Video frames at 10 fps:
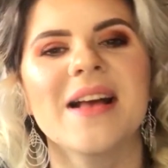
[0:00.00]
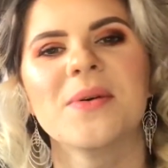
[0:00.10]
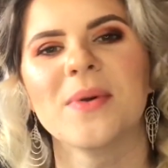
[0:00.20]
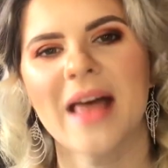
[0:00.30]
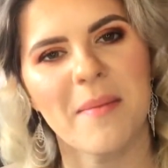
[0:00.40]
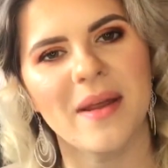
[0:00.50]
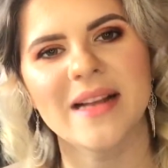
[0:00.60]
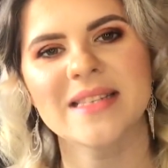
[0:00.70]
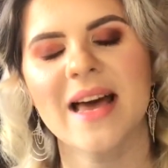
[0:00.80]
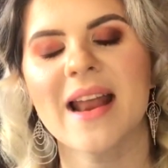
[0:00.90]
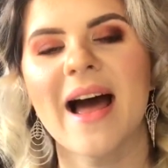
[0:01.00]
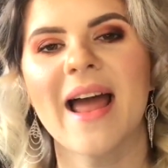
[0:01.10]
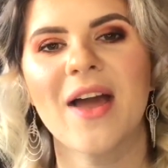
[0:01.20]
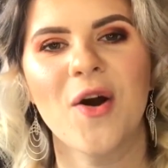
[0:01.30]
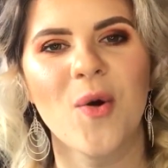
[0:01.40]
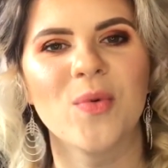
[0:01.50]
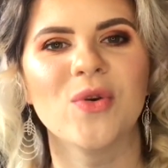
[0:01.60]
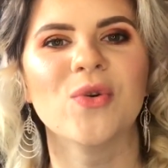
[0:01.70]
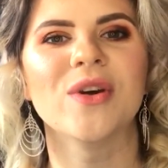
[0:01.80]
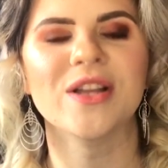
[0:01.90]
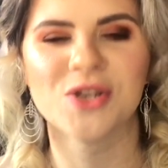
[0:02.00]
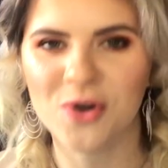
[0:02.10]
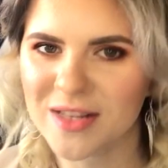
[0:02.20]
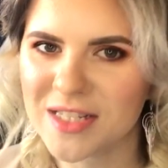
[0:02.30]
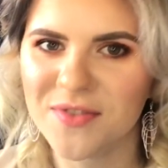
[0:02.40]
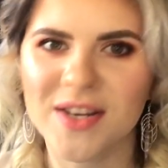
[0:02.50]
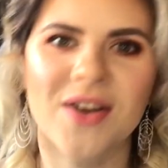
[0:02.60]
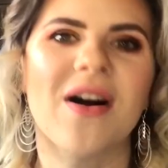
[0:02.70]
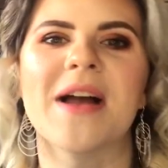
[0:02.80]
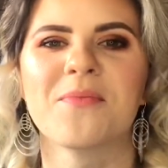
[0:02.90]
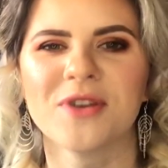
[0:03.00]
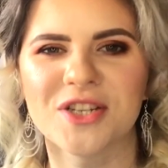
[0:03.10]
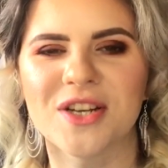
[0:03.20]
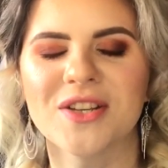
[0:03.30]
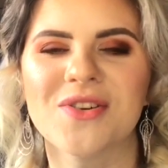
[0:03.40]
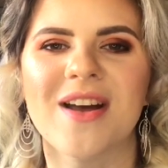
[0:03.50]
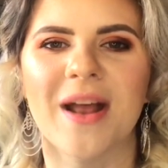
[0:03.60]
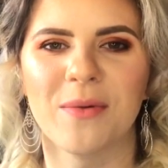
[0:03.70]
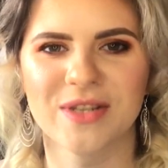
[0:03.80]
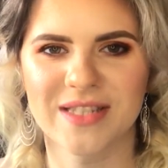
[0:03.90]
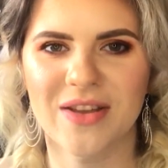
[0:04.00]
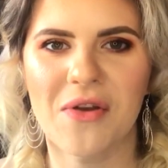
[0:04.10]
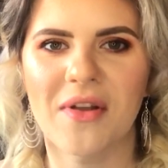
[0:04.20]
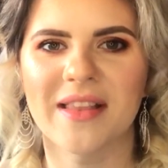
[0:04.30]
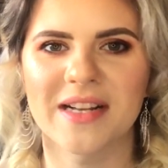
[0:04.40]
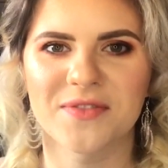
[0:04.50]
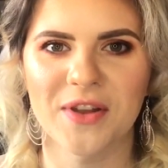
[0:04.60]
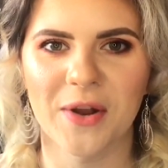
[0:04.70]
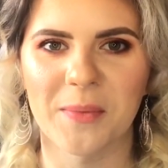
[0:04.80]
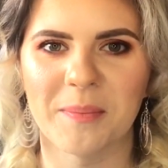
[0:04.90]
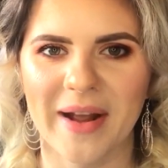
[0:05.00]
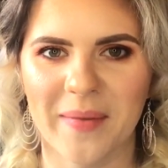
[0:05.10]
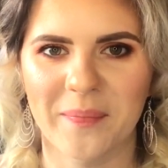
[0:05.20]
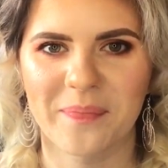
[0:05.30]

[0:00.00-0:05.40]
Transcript: With that being said, I hope you enjoyed this video. I appreciate you, and I will see you in the next video. Bye.